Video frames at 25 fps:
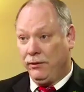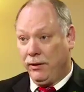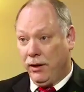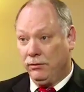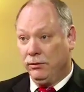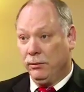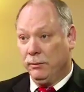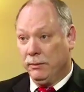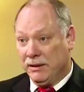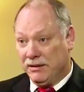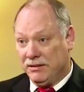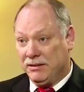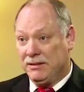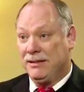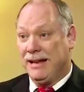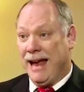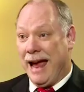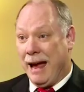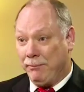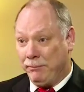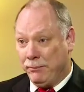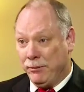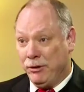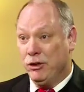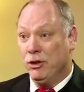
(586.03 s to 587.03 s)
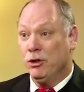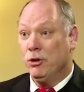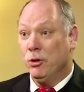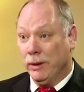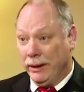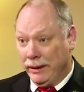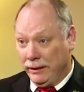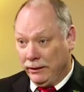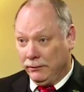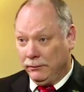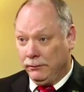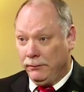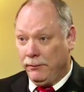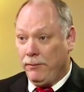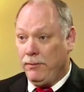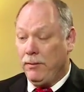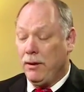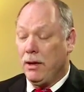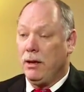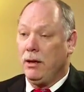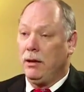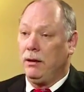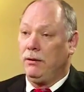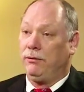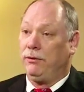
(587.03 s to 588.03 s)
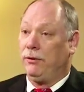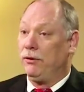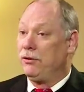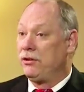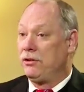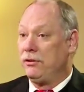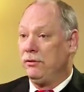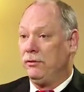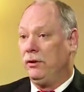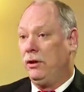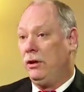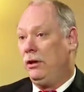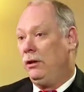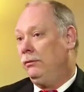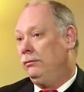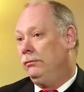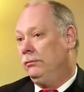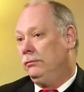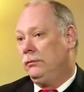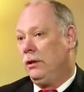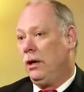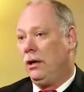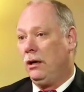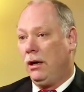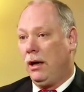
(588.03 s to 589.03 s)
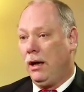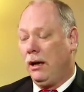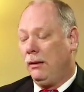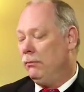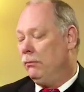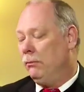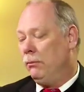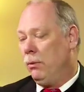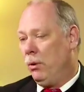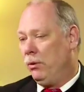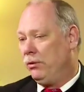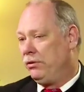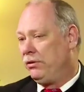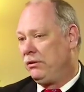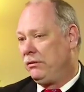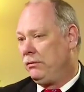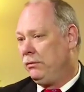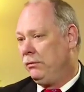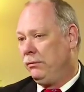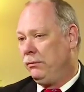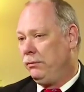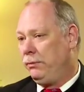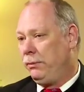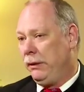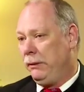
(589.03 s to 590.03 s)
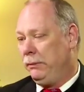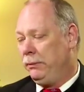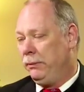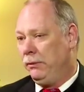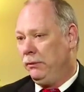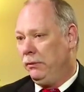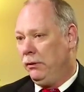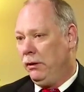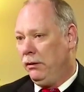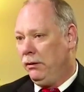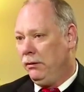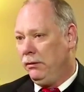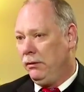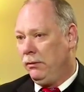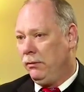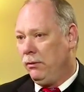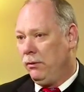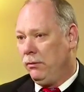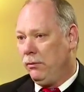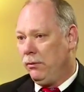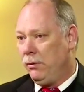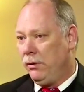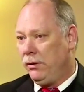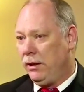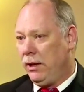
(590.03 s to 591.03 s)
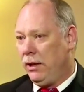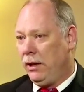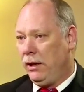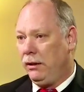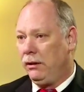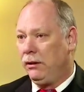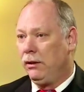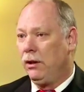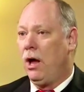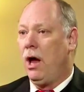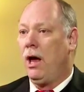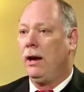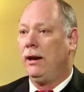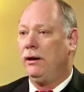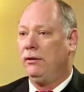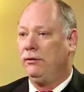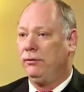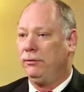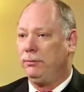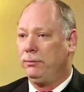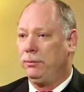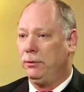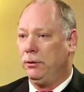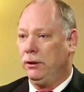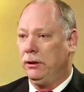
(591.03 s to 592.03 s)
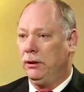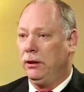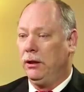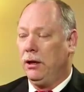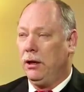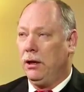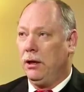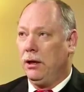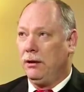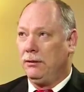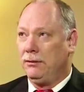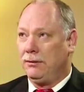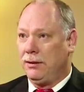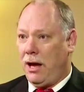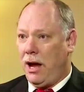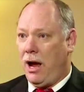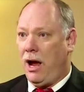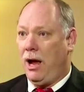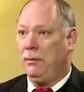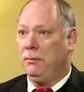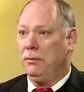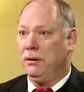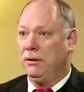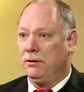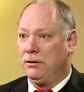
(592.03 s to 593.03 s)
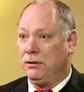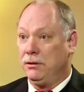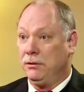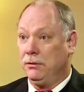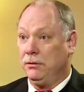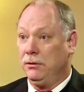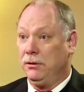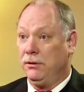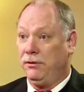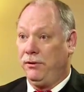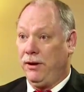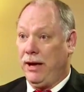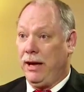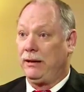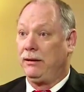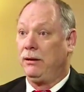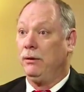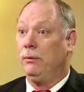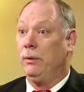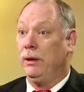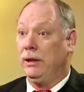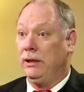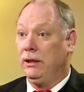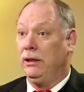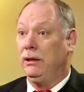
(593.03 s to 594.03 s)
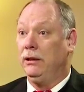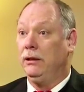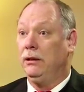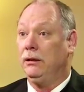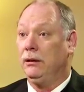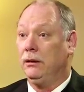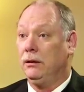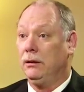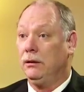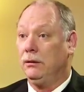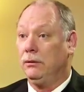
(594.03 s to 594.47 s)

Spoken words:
government stop doing. First of all, most people with any thought have put time into the fact that we need